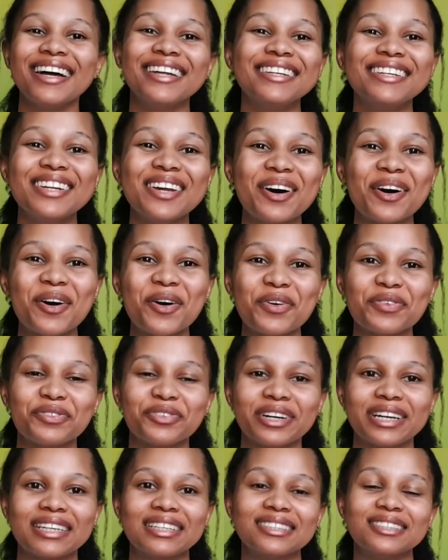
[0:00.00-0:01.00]
Hello
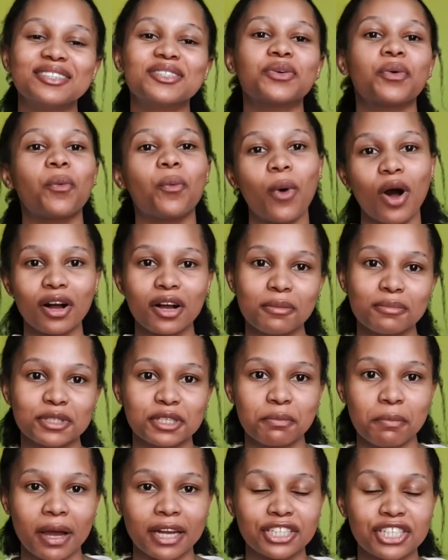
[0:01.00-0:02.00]
friends, welcome
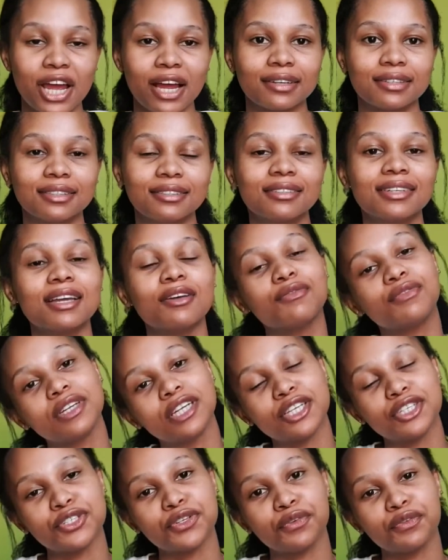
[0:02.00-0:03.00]
to my channel. If it
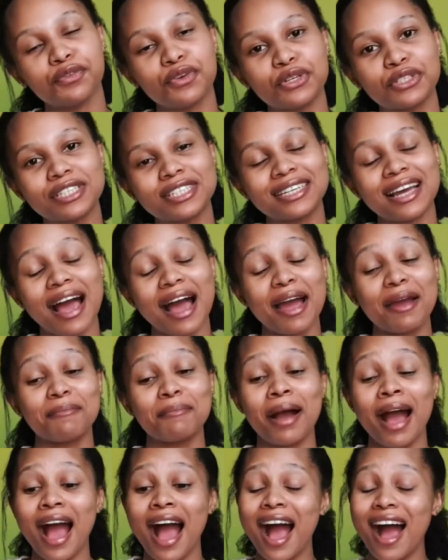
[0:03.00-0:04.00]
is your first
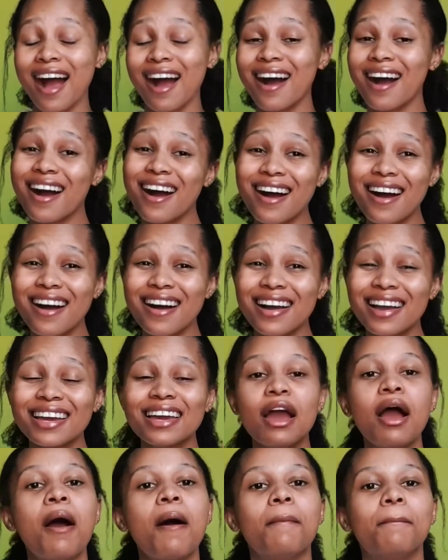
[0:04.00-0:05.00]
time,
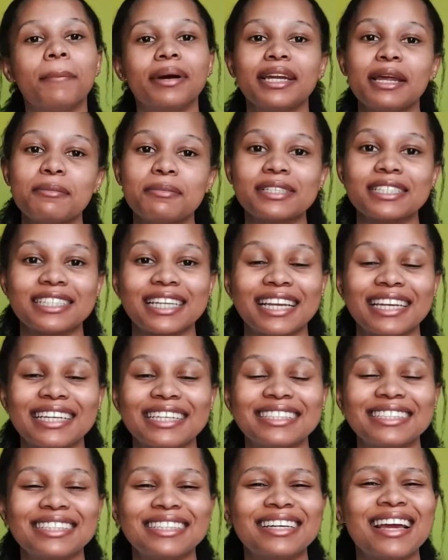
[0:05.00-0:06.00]
hi, my name is
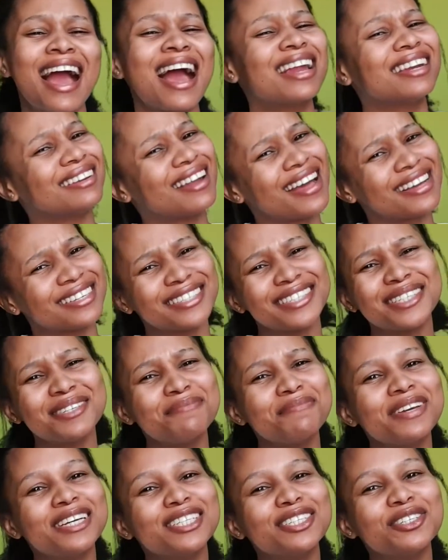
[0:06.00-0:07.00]
Melody. Nice to
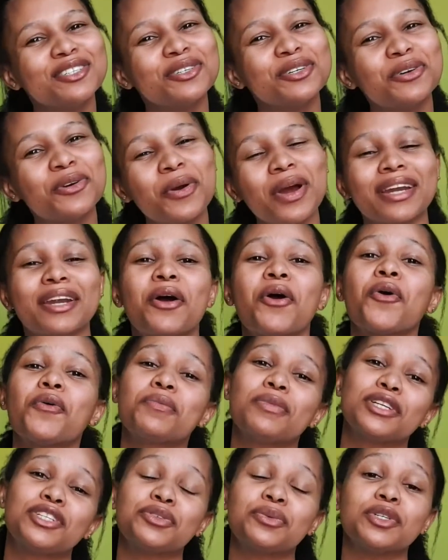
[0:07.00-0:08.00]
meet you, and I
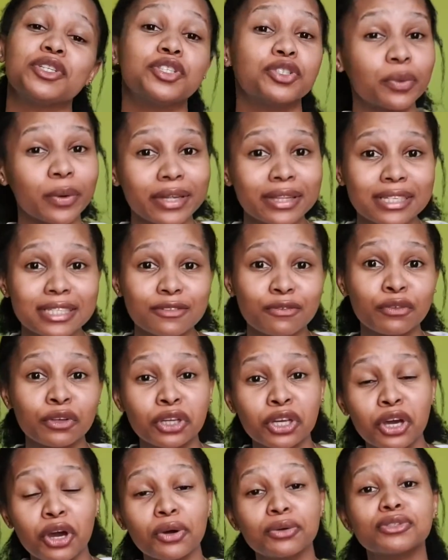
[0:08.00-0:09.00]
hope that you enjoy this
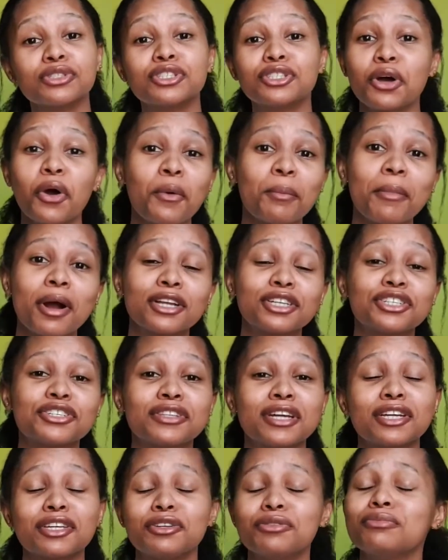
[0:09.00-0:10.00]
video so much
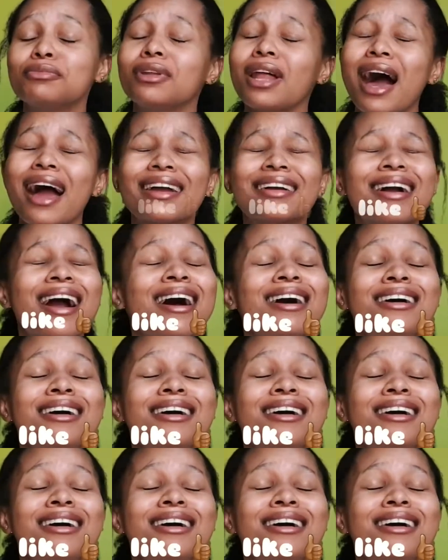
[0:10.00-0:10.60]
that you like,